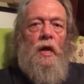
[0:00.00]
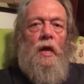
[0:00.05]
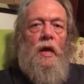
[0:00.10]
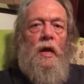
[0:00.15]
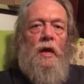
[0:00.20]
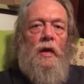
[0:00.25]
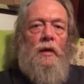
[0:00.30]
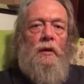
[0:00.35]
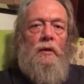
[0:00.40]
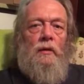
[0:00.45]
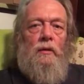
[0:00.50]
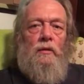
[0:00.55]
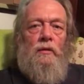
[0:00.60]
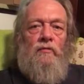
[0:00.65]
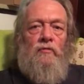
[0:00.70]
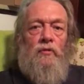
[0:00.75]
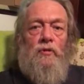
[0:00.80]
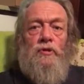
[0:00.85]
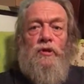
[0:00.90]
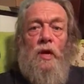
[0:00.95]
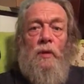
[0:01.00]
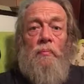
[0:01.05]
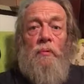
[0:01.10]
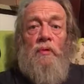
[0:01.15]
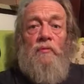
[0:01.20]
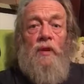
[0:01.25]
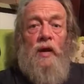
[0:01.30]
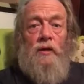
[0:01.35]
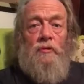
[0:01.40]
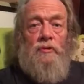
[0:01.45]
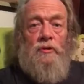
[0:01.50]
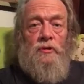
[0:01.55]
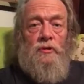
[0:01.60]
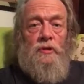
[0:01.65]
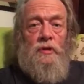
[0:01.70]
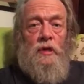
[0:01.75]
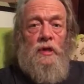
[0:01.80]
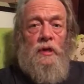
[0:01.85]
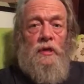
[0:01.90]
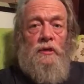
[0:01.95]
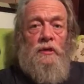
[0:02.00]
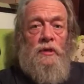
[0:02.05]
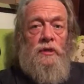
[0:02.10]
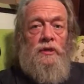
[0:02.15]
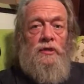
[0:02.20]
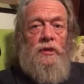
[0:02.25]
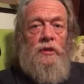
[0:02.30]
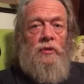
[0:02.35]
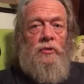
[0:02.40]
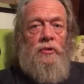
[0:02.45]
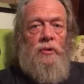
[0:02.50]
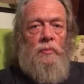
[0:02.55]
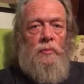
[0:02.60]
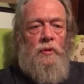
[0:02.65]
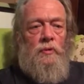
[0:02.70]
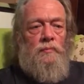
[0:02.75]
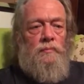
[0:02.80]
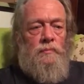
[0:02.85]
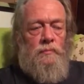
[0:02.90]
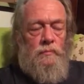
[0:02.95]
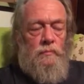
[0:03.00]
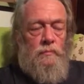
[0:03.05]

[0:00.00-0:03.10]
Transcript: And the first couple of houses that I did geothermal,